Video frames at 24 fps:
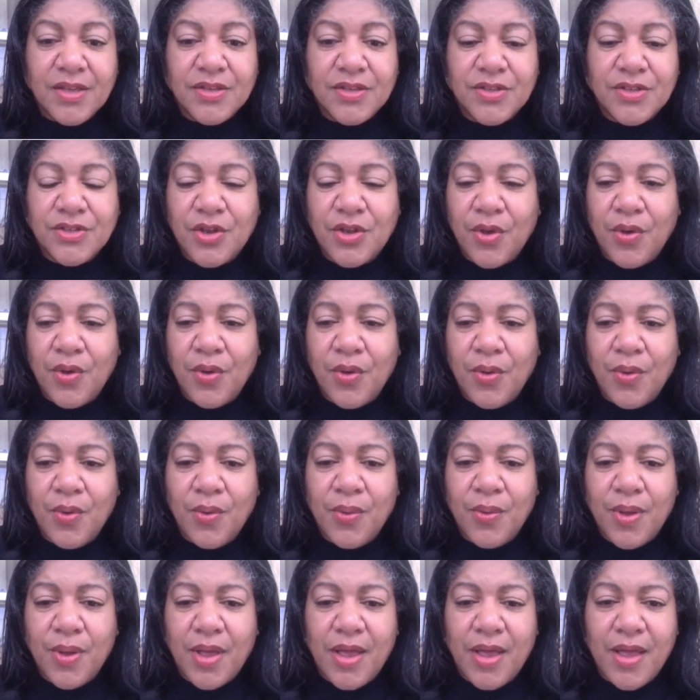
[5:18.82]

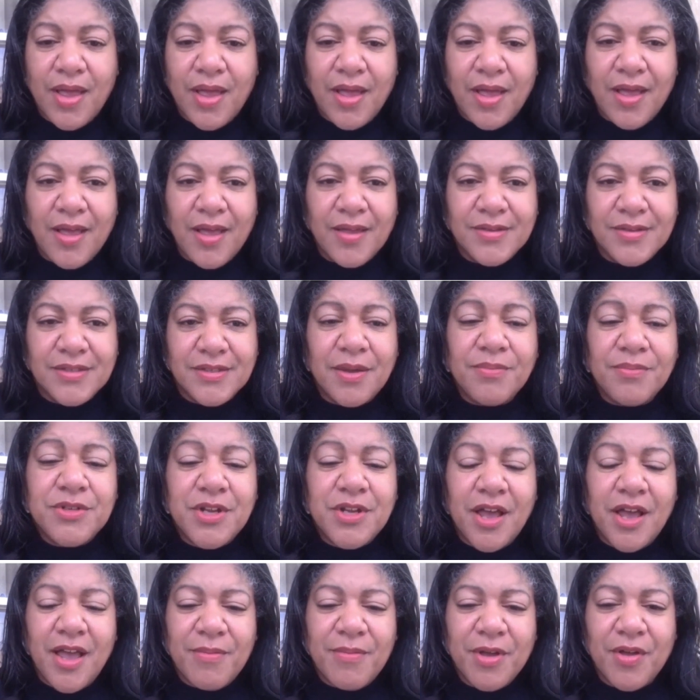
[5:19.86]
So some
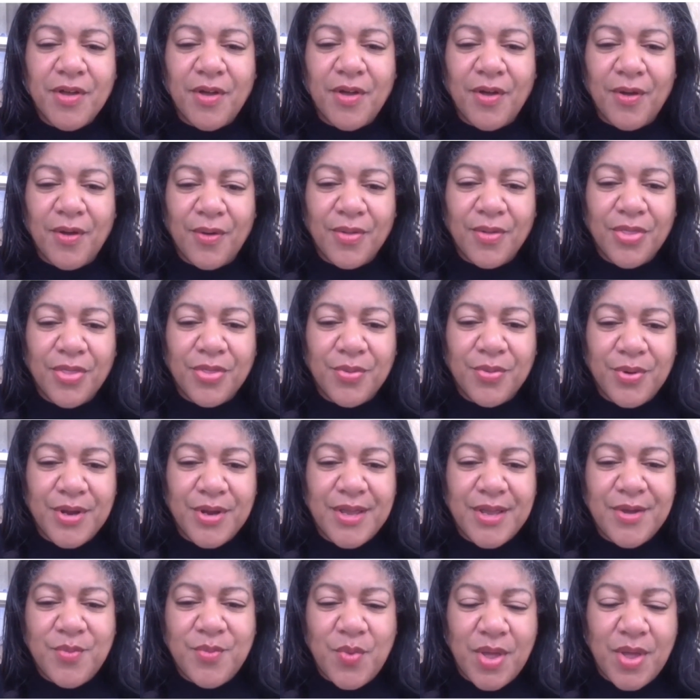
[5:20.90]
time ago,
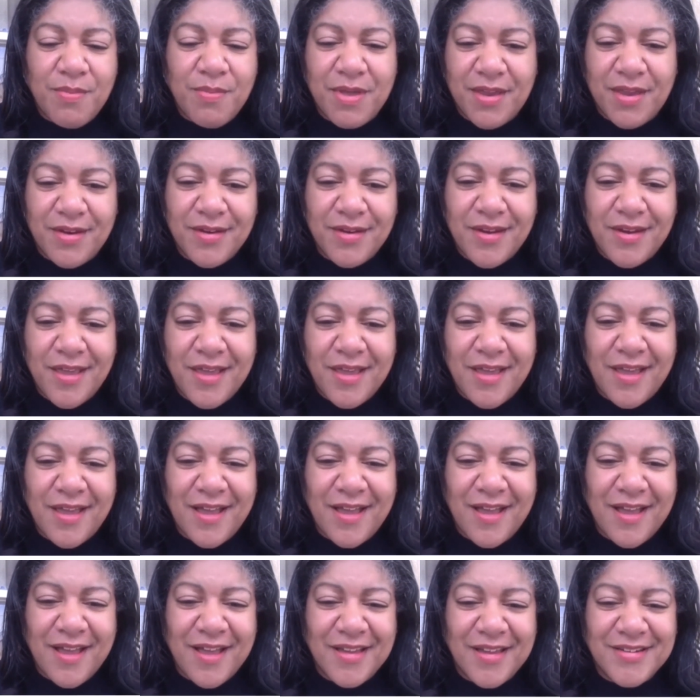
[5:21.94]
three women
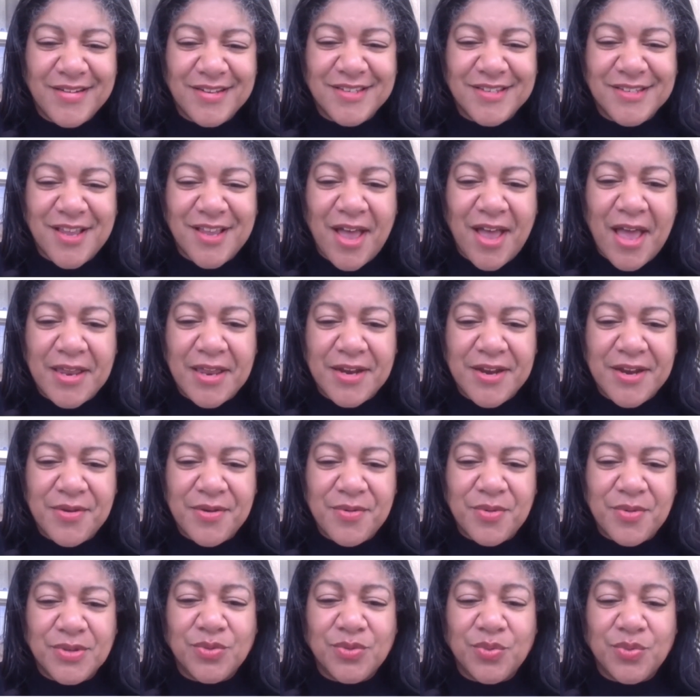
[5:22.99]
decided
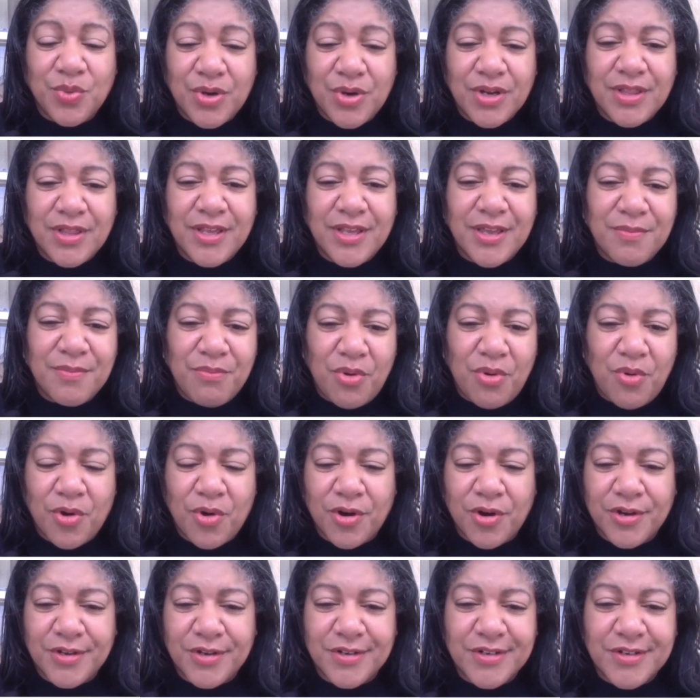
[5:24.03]
it was really
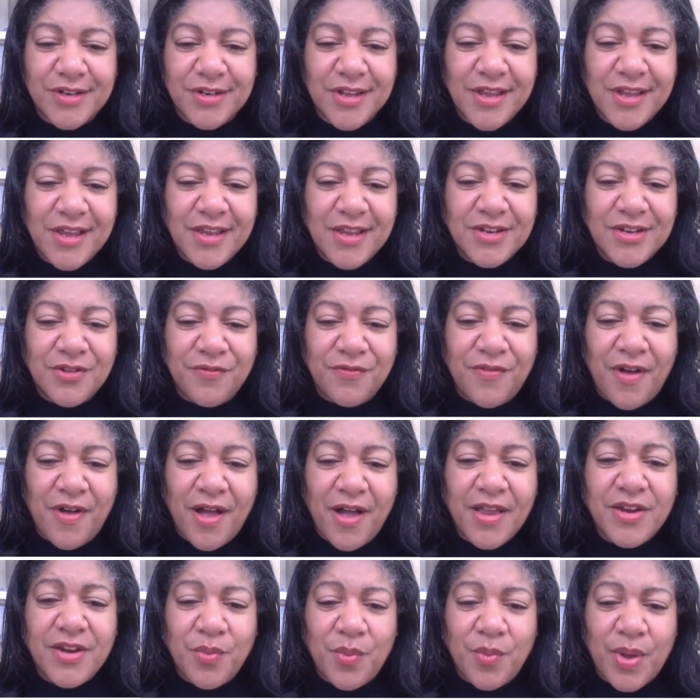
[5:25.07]
important to
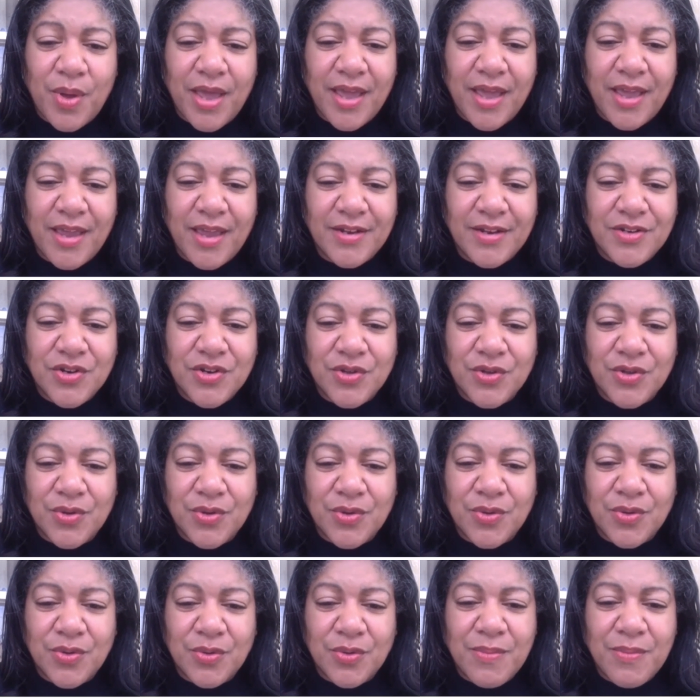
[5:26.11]
find a way
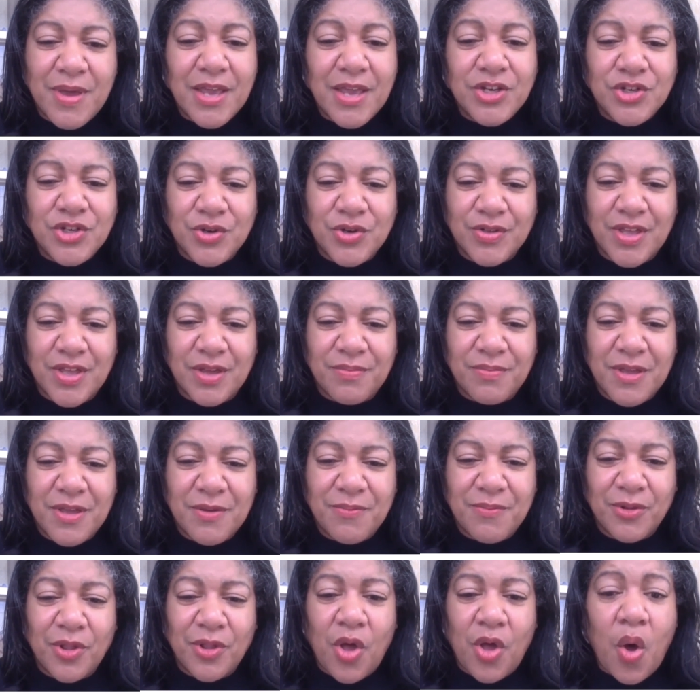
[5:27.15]
to make sure that
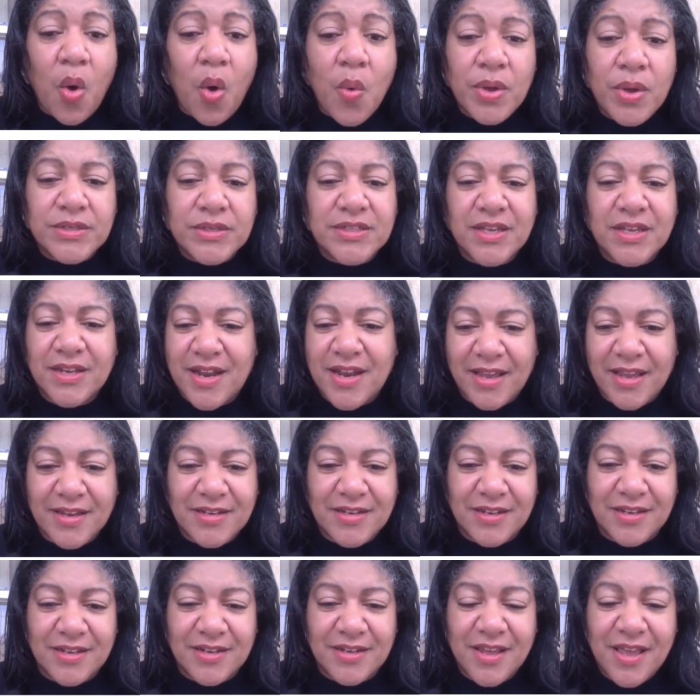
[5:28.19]
people always
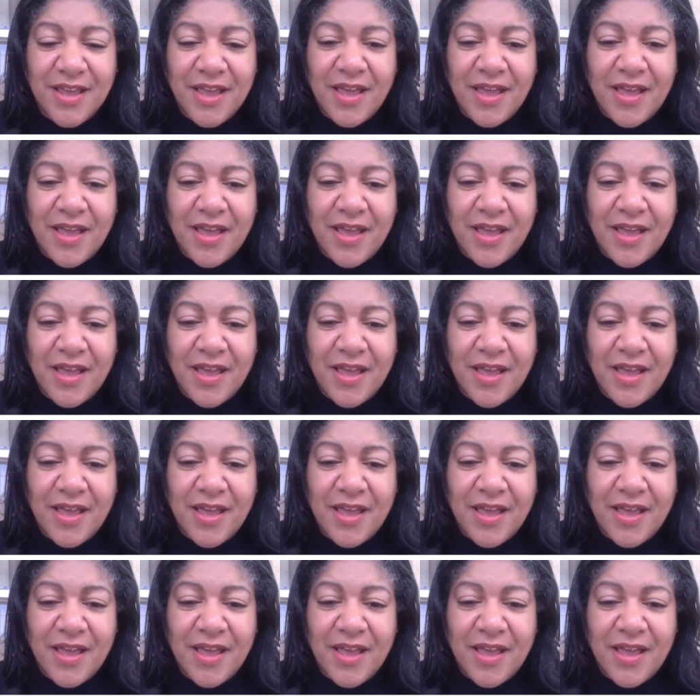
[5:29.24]
connected.